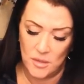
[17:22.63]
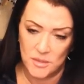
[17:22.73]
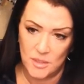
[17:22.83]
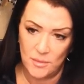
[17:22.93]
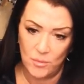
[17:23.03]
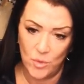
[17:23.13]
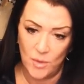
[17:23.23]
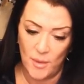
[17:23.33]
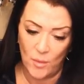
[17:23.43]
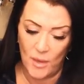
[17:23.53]
Tell me more
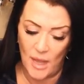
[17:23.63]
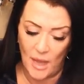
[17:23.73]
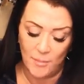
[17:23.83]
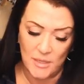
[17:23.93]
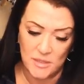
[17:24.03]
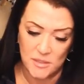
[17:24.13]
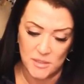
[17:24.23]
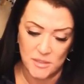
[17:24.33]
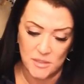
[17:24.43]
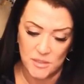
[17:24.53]
about what happened
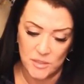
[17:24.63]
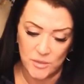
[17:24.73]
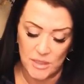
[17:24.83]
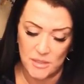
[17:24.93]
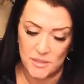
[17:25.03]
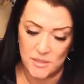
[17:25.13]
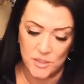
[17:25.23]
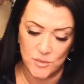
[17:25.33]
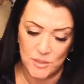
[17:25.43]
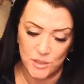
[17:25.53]
to create the
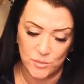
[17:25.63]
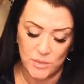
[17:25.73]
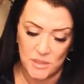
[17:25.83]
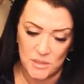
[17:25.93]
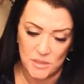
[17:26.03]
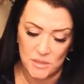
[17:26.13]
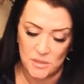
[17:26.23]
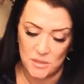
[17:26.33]
situation, please.